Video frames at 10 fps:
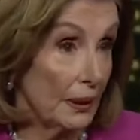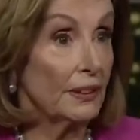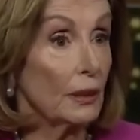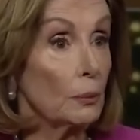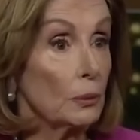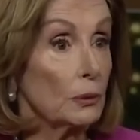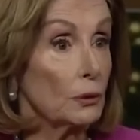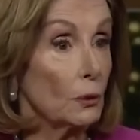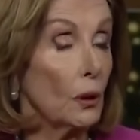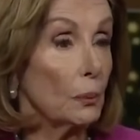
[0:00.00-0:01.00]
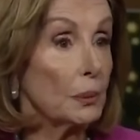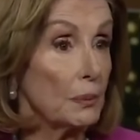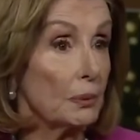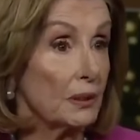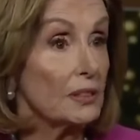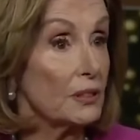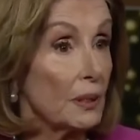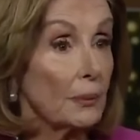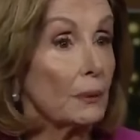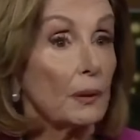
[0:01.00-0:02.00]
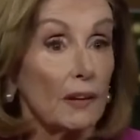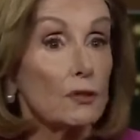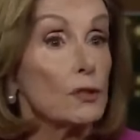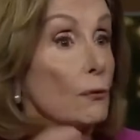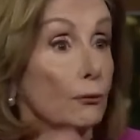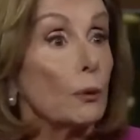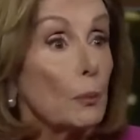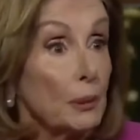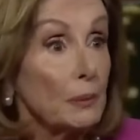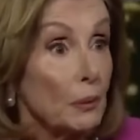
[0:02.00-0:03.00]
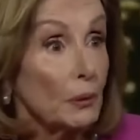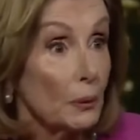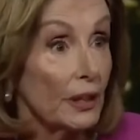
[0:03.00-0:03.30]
available to all people is something we have to do for people